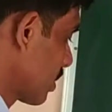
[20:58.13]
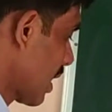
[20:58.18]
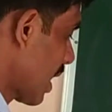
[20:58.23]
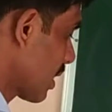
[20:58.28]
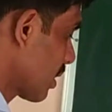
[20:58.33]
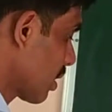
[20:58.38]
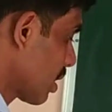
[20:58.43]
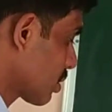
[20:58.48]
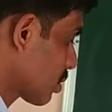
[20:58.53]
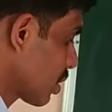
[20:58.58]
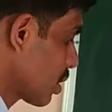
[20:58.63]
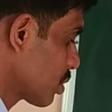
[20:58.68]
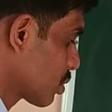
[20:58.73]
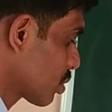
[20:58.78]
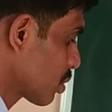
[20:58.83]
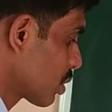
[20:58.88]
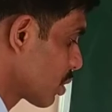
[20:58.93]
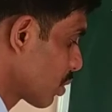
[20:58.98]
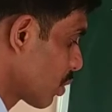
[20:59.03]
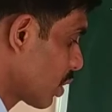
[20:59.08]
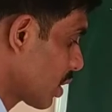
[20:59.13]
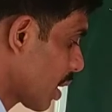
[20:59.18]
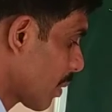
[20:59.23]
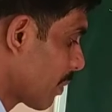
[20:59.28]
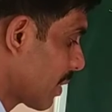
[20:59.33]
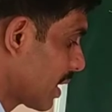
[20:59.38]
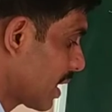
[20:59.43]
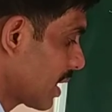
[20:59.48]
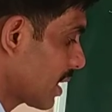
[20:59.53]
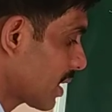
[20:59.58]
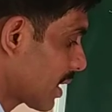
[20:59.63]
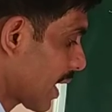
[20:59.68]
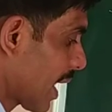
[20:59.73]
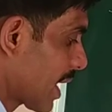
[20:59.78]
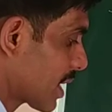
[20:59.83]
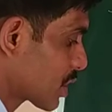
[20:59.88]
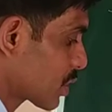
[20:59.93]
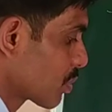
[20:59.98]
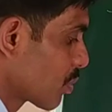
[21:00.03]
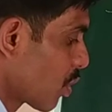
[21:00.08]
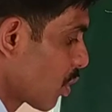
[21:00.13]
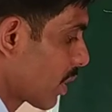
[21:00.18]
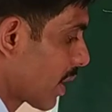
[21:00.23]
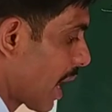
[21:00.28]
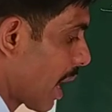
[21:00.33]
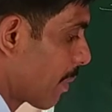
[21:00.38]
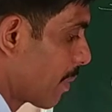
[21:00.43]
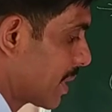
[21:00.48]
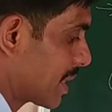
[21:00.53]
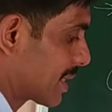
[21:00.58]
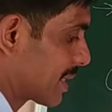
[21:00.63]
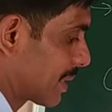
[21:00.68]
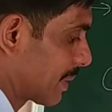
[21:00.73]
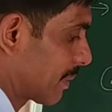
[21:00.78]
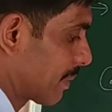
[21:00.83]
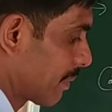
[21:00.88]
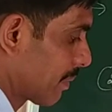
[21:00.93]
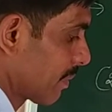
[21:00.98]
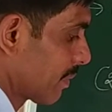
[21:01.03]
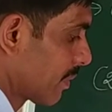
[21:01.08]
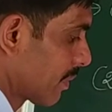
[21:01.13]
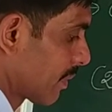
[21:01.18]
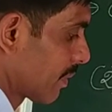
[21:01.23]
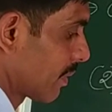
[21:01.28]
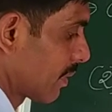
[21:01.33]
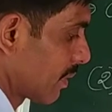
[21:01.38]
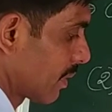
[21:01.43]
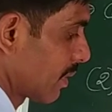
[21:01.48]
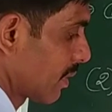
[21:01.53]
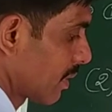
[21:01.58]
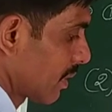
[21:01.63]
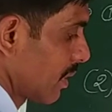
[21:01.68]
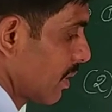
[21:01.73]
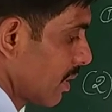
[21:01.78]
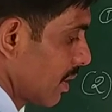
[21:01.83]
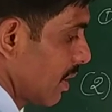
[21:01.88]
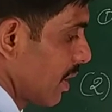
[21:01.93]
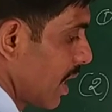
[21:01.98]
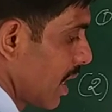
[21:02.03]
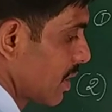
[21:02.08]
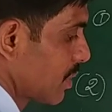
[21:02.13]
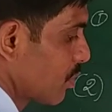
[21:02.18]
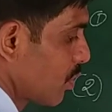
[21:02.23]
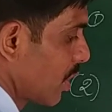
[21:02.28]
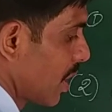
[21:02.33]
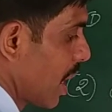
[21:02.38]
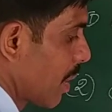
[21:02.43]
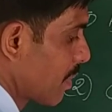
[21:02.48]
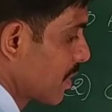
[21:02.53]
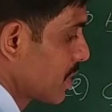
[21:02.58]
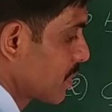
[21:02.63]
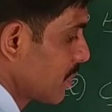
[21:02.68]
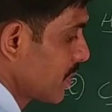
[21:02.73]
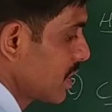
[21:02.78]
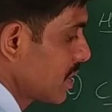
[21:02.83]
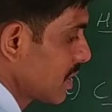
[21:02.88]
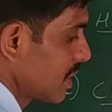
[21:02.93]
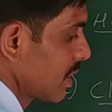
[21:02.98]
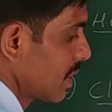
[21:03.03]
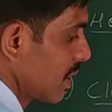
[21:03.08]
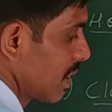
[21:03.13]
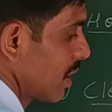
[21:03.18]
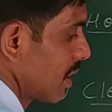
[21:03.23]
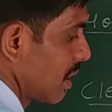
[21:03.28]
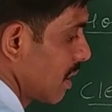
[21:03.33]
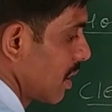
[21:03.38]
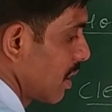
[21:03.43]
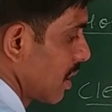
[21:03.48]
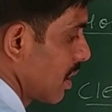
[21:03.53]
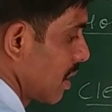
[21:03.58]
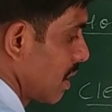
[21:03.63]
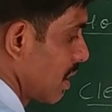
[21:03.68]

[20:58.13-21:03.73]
also you should know the meaning chasmogamous. Chasmogamous means the